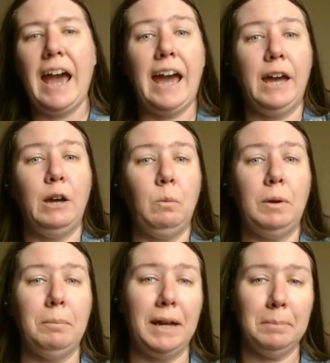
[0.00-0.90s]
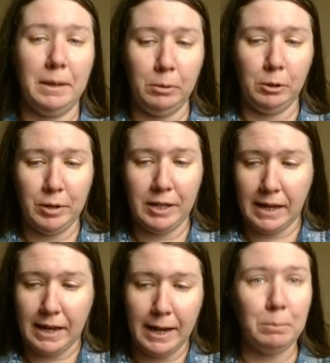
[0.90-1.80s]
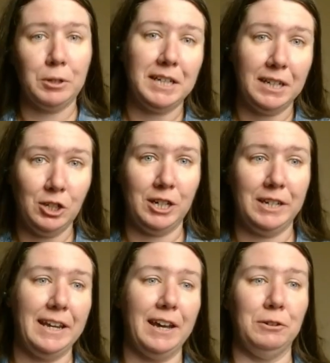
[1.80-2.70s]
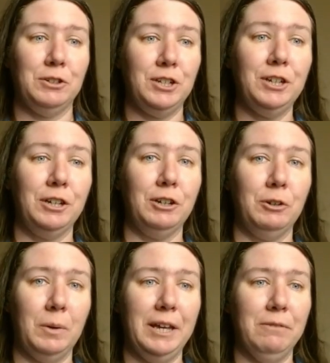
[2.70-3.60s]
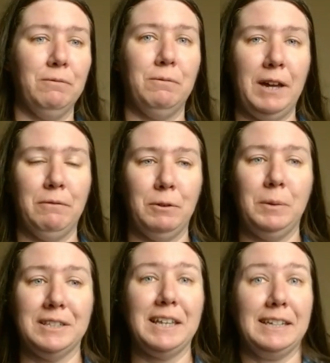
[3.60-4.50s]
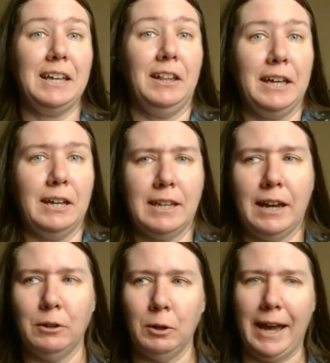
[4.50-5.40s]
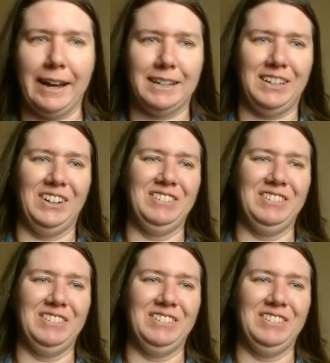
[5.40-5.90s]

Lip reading: And we might be able to bring that hypertension down too if everyone's not telling us how to act.